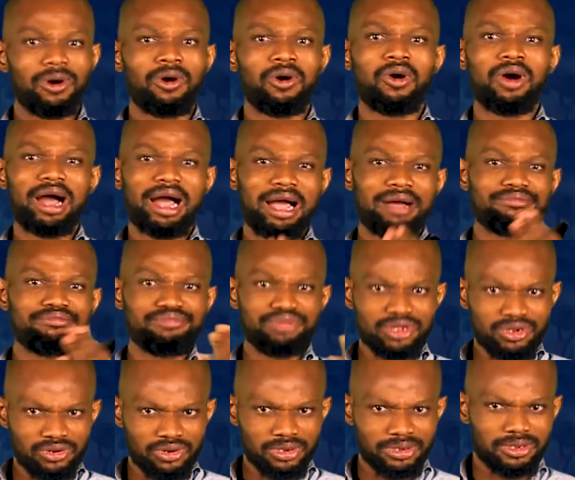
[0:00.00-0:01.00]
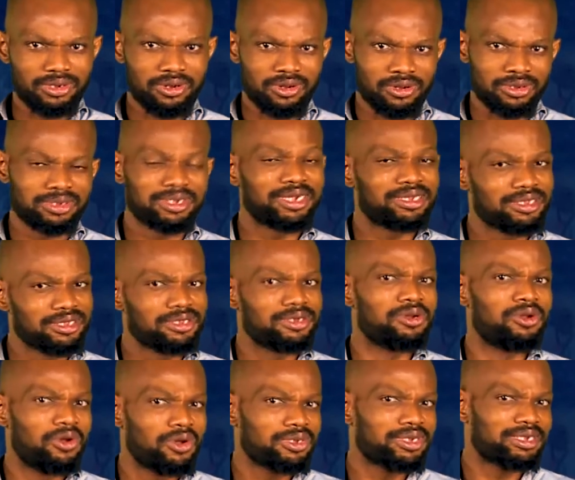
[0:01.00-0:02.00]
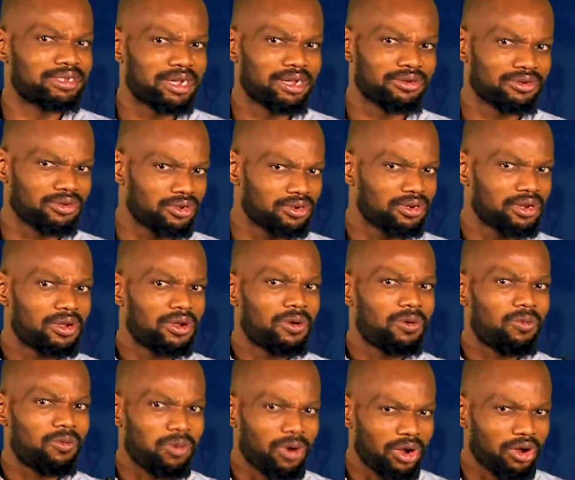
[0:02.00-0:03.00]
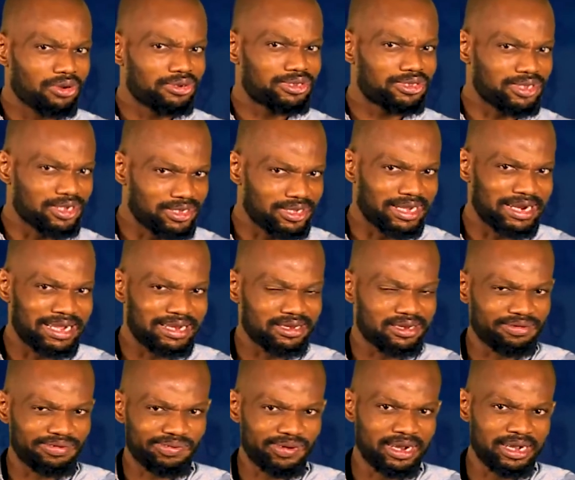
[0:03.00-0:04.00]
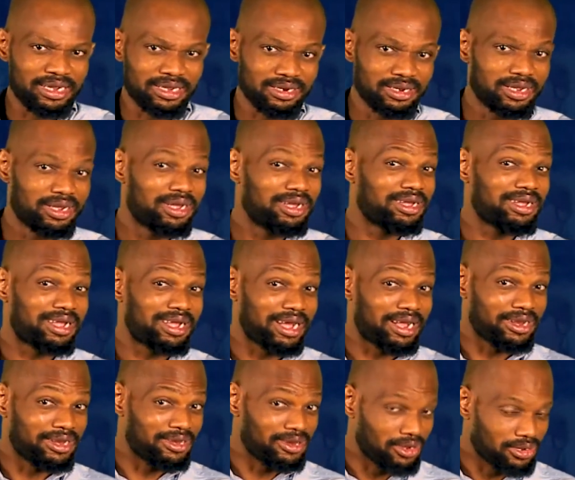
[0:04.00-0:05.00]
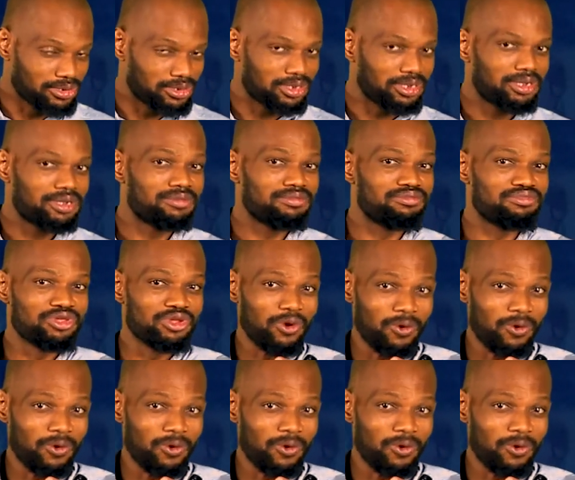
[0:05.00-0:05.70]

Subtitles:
or ambiguous laws, that is, laws that are not well stated and defined, cannot be